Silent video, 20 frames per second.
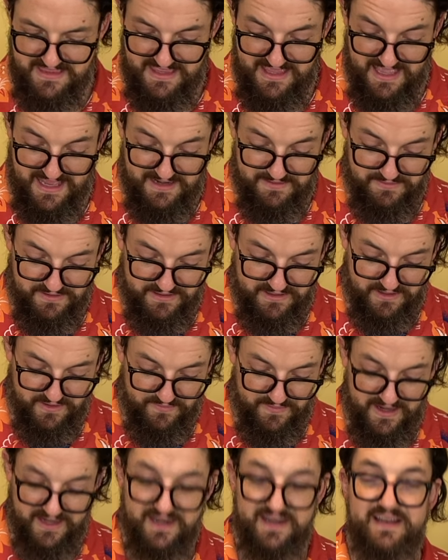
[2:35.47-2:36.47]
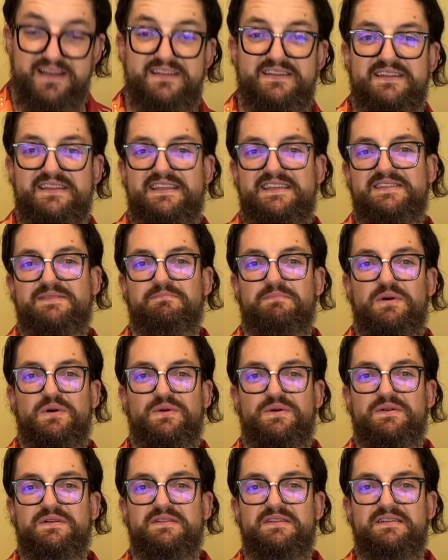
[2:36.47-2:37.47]
and I'm going to grate it into this
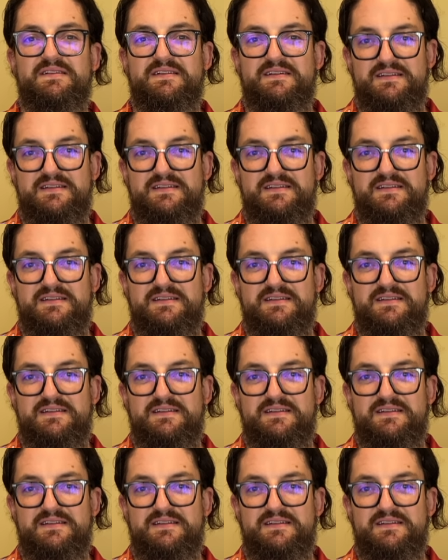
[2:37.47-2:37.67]
bowl,